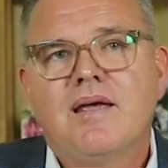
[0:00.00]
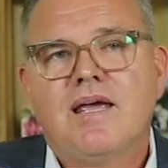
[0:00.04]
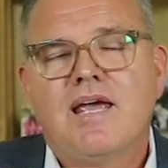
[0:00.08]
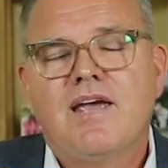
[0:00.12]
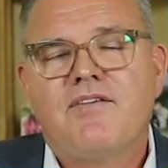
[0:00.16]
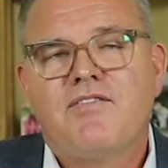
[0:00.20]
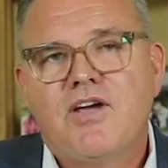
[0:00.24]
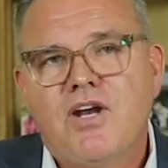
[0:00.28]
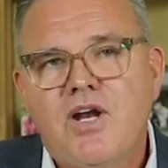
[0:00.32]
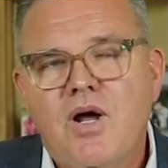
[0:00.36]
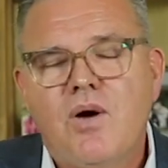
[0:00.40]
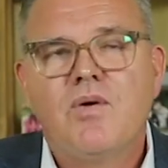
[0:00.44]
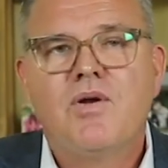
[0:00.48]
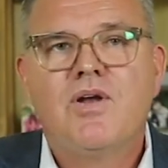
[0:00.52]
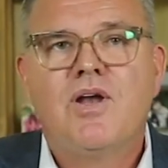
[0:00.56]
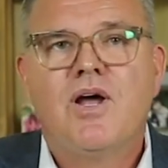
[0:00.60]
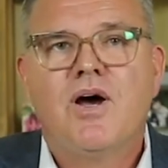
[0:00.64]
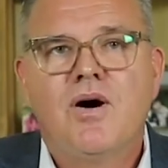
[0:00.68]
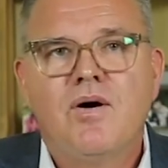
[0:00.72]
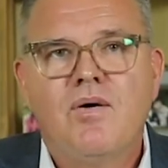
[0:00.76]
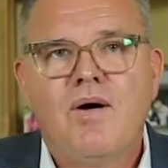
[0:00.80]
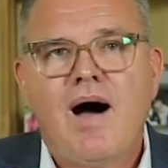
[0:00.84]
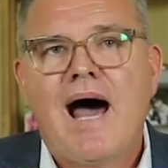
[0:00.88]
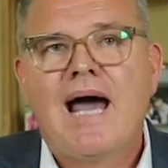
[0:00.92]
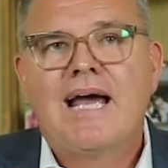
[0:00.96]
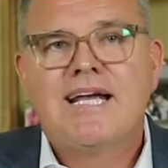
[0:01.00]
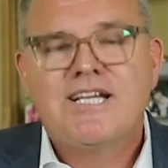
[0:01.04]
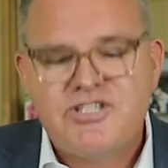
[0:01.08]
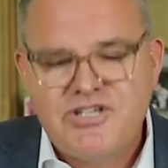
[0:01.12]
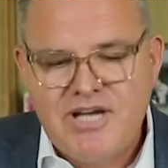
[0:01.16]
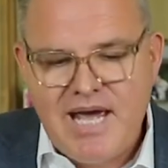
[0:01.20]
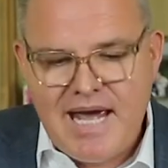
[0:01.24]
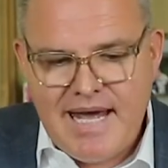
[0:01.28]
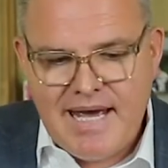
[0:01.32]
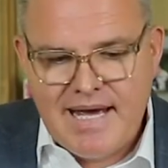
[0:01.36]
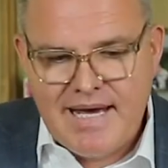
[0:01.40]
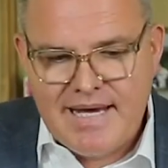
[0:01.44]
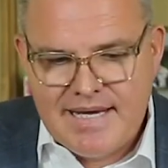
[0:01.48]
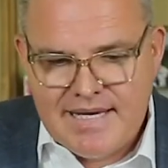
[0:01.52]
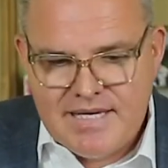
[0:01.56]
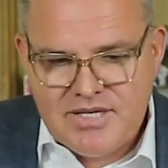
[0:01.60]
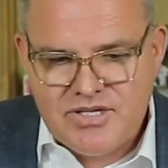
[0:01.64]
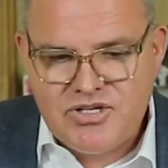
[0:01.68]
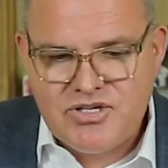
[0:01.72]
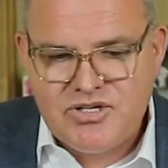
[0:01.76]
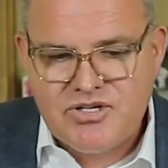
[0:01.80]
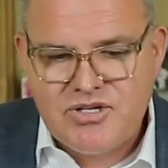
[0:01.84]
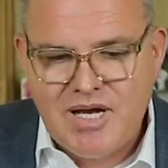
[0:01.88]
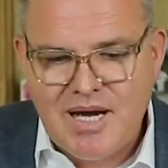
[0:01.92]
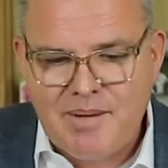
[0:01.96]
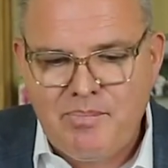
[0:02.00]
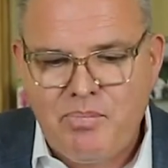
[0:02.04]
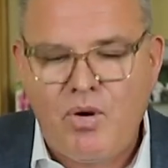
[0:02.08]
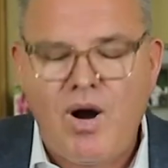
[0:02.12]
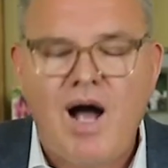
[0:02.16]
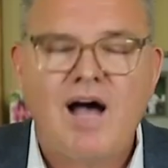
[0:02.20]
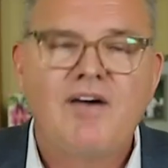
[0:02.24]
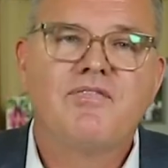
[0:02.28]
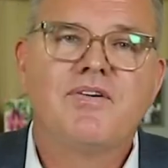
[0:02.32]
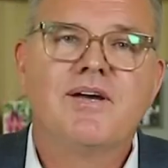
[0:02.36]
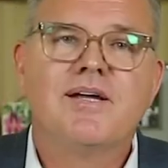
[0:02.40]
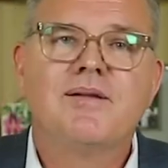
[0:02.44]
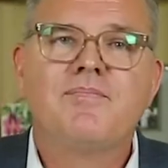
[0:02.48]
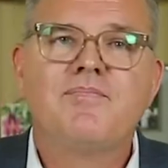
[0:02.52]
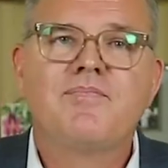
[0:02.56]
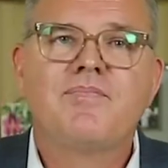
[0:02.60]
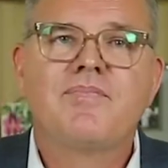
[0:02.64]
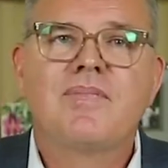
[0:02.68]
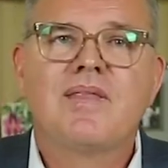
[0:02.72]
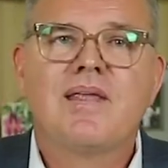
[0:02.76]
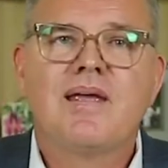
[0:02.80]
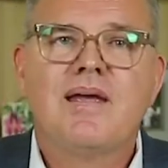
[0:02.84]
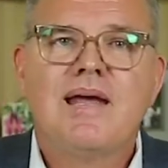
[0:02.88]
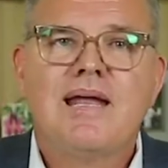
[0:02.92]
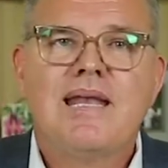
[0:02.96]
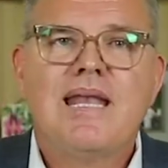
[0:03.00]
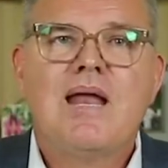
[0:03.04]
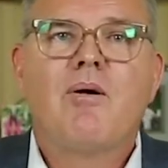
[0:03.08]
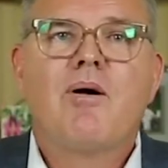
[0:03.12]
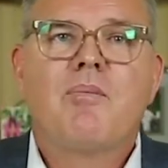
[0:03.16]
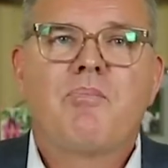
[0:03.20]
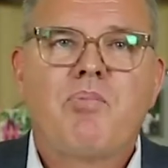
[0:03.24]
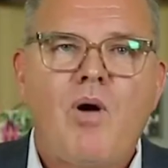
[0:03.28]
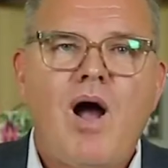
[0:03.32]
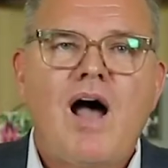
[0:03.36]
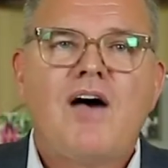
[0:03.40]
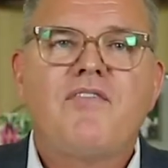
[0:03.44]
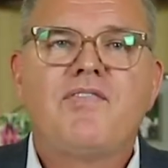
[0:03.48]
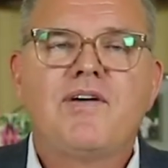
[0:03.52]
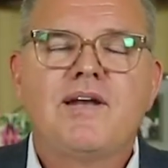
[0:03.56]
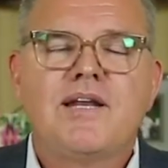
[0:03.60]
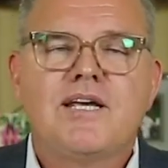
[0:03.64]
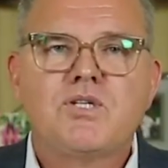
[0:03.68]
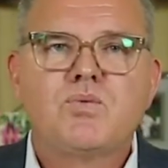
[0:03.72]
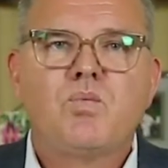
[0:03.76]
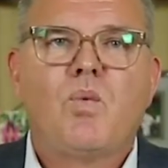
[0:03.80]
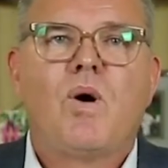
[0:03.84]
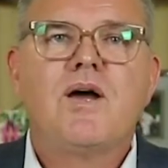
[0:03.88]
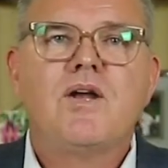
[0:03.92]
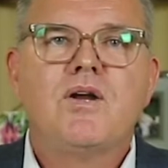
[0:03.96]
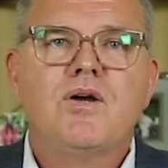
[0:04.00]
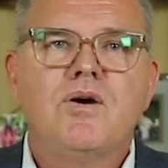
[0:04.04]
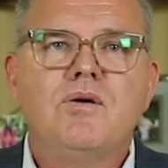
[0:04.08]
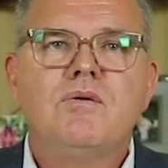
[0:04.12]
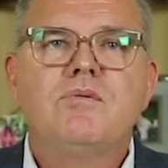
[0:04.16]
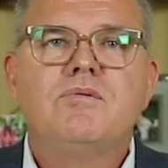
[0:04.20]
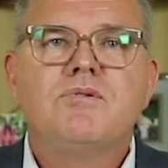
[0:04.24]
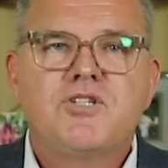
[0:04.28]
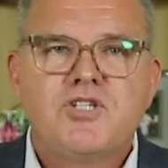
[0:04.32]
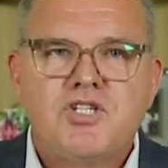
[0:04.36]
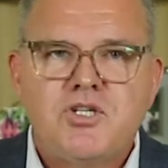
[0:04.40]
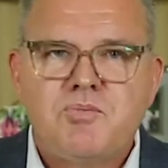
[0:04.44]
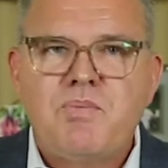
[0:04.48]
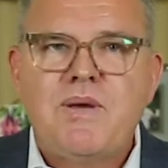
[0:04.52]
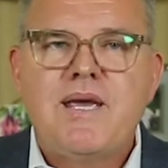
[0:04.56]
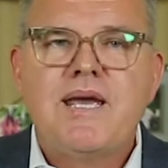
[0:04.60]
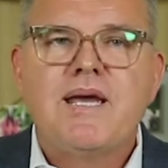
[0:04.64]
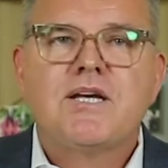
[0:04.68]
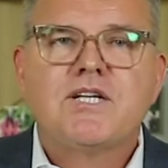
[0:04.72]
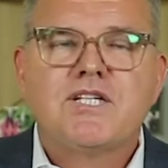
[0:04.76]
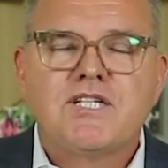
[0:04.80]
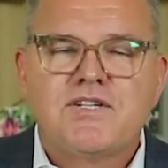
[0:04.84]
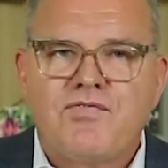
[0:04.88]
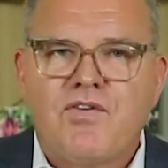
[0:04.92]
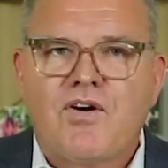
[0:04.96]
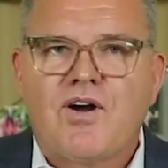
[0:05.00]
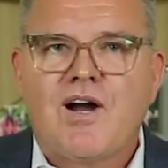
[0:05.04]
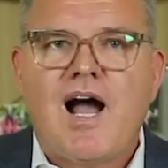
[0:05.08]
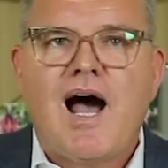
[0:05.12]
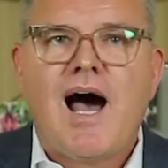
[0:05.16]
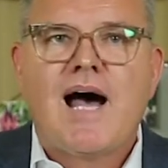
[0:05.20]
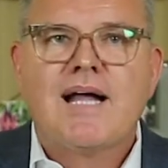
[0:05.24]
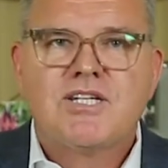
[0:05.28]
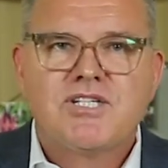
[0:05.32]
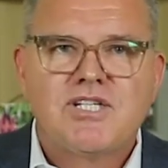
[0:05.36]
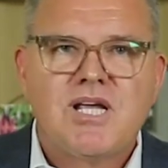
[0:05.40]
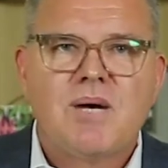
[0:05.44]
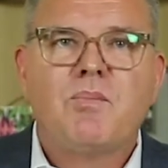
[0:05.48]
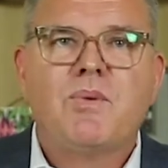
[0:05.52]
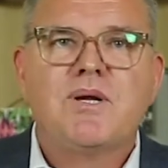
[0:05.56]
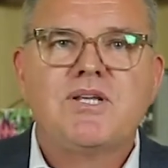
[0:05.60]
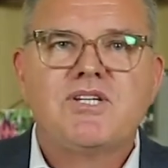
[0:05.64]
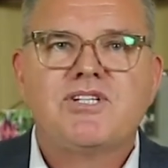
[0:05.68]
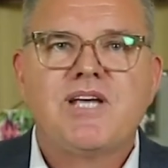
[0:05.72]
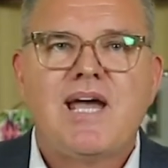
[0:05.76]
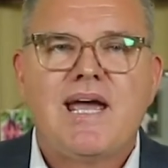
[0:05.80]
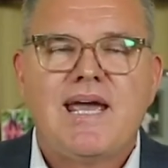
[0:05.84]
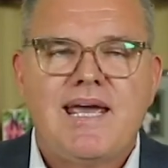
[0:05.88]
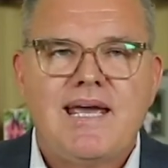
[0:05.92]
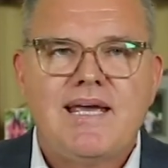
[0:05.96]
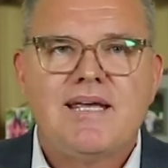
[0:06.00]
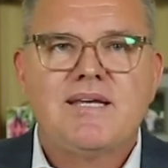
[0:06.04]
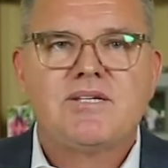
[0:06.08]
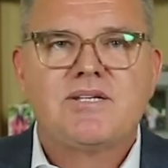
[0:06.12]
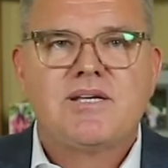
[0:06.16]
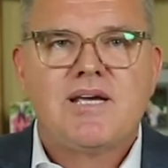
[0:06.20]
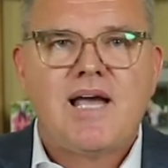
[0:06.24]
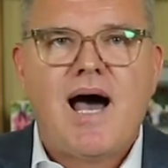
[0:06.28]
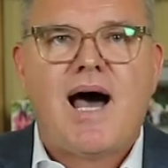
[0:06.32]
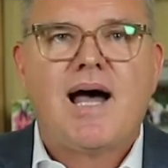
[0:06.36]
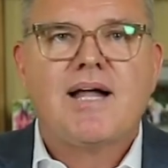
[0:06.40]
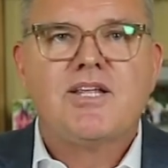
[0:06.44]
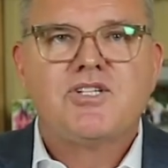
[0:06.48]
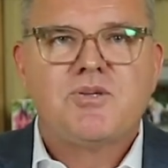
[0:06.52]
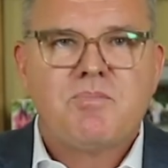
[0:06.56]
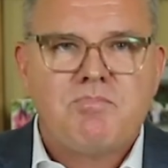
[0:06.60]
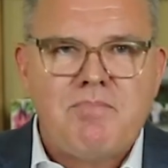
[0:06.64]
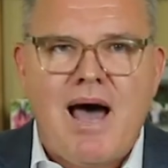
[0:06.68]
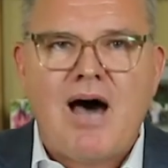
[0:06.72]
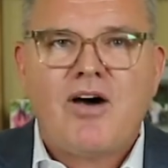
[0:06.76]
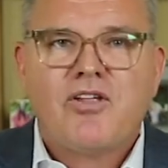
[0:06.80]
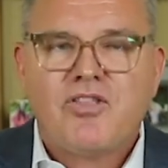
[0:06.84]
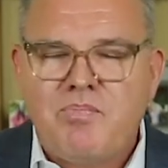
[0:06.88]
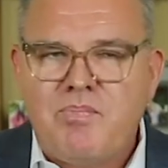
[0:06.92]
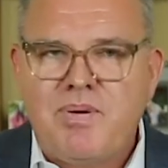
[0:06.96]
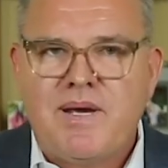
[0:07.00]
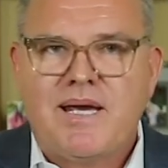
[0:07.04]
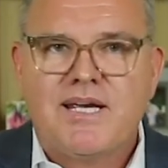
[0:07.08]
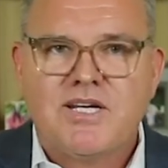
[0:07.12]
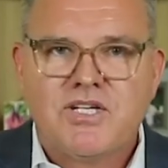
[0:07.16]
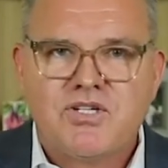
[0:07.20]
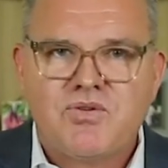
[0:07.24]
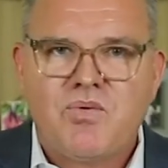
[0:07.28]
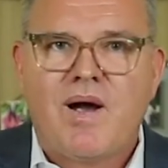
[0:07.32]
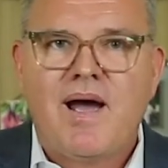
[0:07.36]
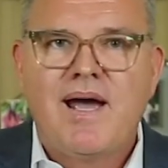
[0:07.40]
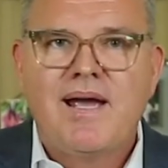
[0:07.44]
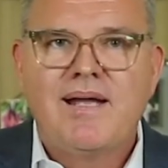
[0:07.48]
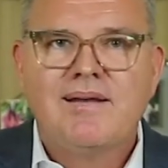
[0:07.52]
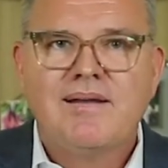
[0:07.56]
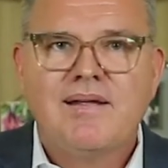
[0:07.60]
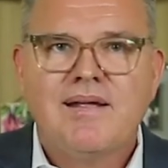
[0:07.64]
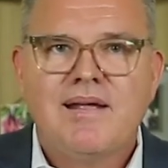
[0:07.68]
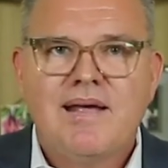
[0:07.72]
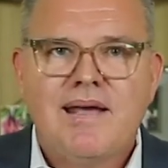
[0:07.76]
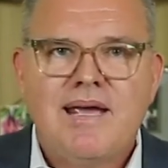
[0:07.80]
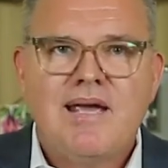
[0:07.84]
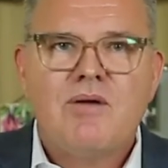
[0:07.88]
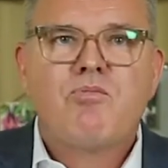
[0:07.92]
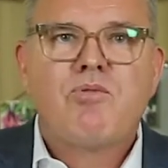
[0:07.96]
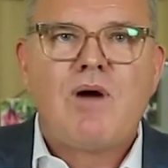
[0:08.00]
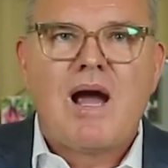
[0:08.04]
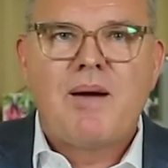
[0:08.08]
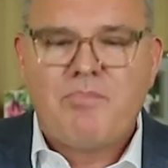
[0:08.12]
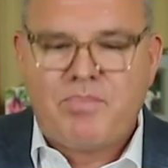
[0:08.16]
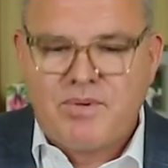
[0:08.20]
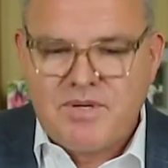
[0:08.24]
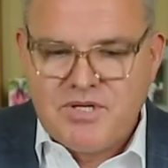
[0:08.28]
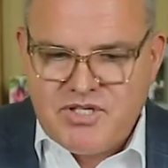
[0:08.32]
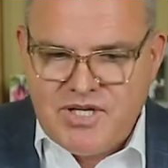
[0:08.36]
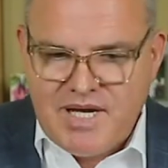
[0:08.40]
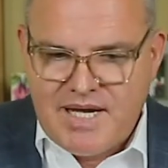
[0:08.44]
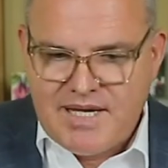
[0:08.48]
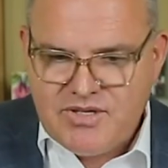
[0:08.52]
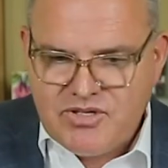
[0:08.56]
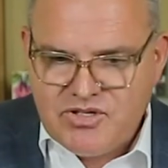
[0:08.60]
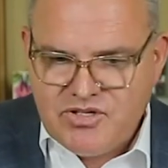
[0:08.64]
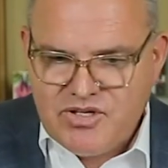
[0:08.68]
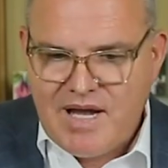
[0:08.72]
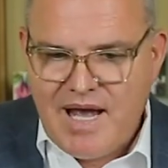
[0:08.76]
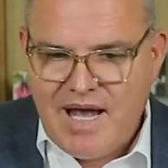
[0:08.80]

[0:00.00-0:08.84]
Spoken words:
if you don't know, Isaiah is a prophet. Now, a prophet is one who speaks for God. Some would say he's God's mouthpiece, right? He represents